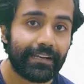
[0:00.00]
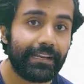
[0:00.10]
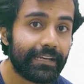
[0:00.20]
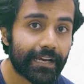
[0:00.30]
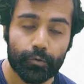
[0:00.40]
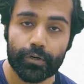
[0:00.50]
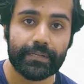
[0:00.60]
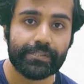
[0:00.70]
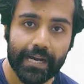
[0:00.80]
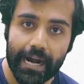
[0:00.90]
Data could be
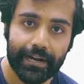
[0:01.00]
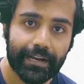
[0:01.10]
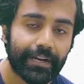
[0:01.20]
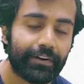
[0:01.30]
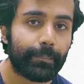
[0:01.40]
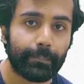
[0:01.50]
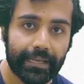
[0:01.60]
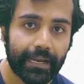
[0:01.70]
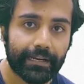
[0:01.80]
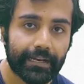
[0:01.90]
sharded,
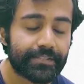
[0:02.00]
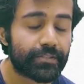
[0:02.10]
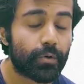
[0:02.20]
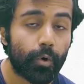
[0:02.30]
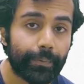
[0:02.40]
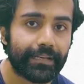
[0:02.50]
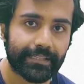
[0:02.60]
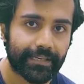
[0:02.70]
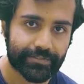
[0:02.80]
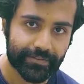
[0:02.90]
replicated, so many
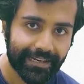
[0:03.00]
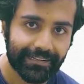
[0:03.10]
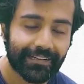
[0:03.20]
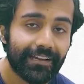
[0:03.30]
things, right?